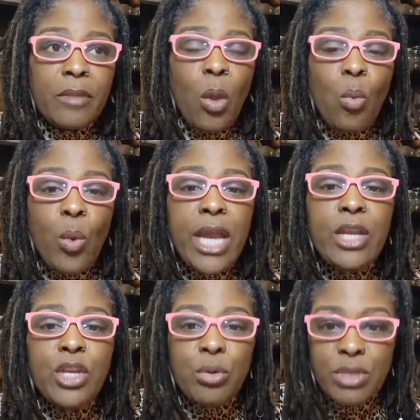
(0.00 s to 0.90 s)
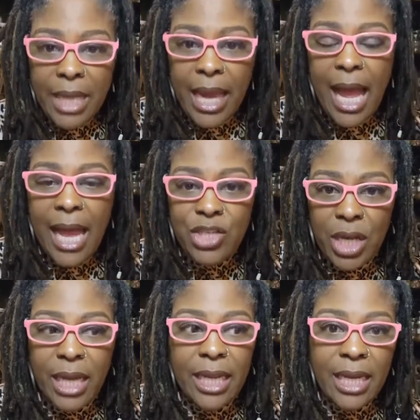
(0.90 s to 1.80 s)
when you take High
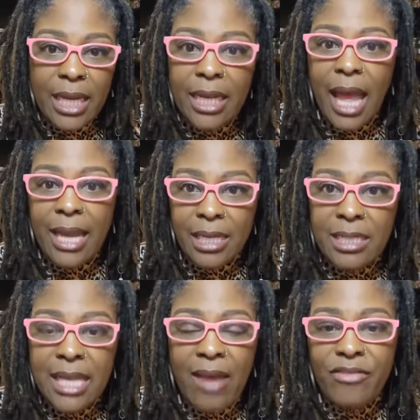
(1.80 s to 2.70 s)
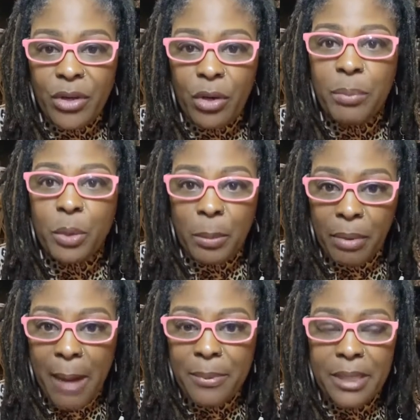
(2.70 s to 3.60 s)
John, it, it does have therapeutic
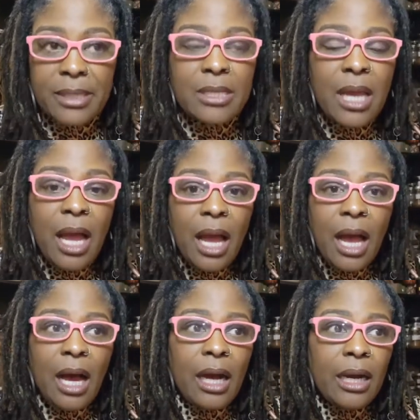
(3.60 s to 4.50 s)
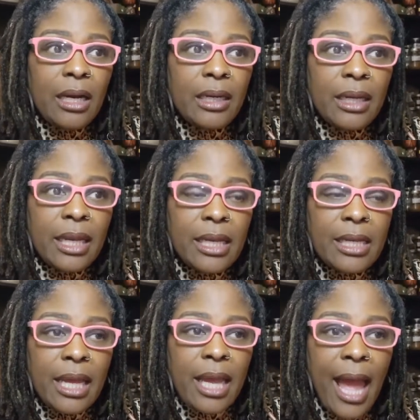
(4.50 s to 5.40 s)
properties. Uh,
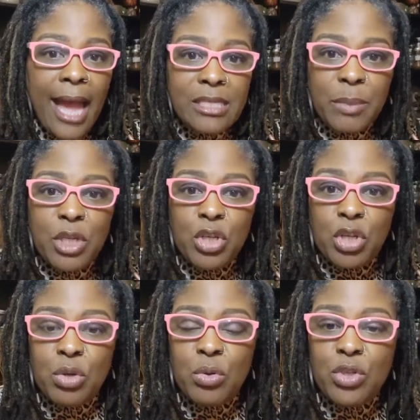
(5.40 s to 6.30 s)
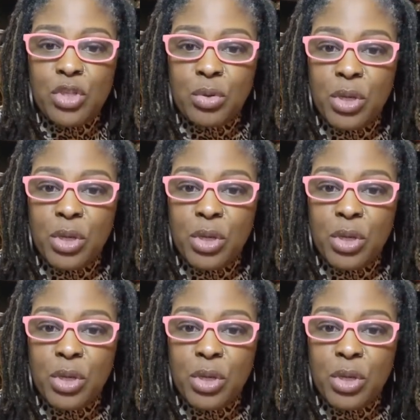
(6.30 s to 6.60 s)
it has been used to